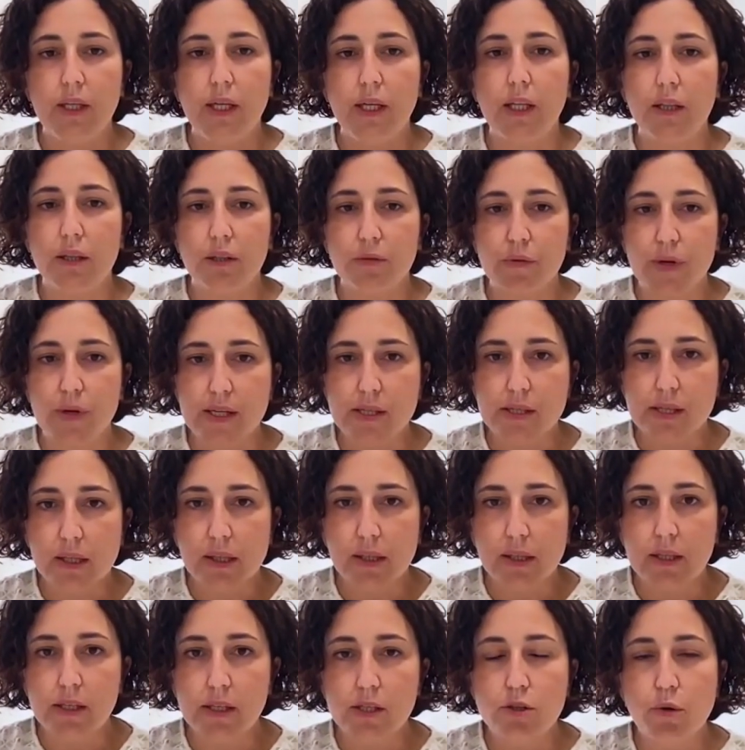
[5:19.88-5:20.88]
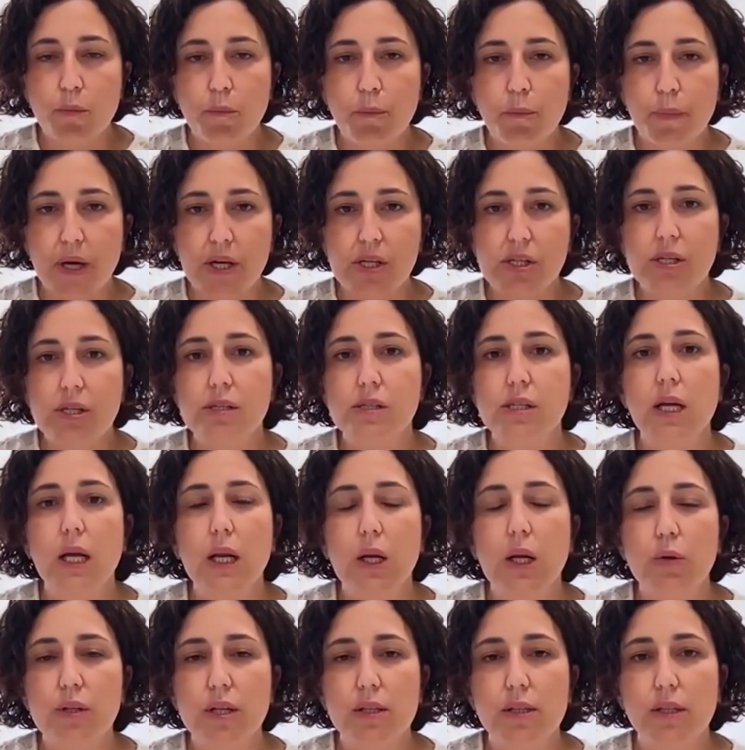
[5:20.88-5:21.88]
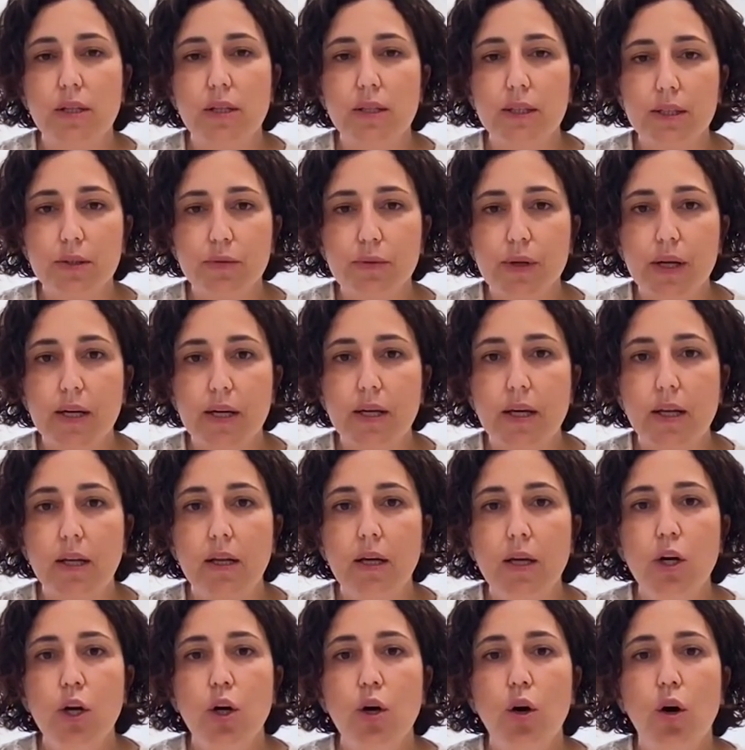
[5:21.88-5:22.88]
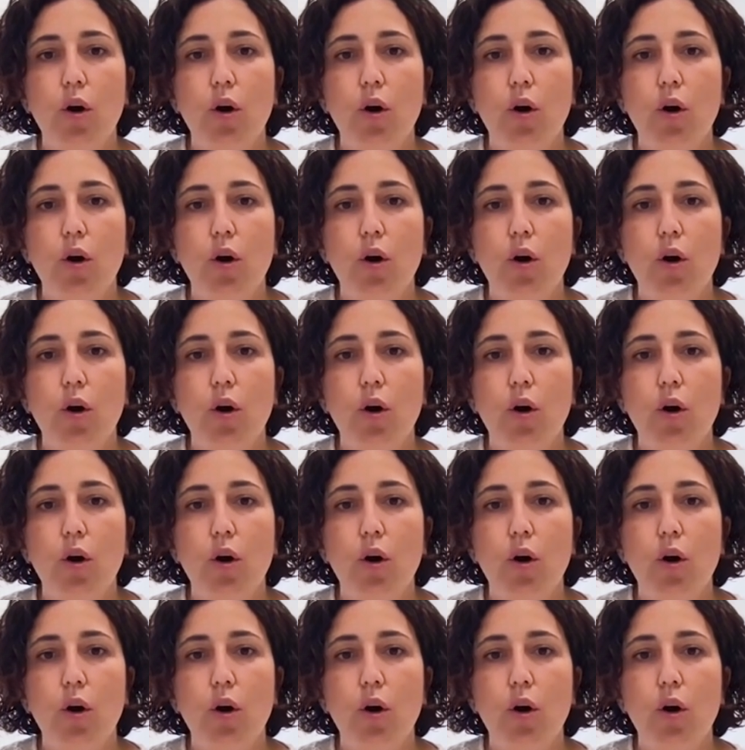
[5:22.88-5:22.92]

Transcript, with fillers: Interestingly, some patients included in the trial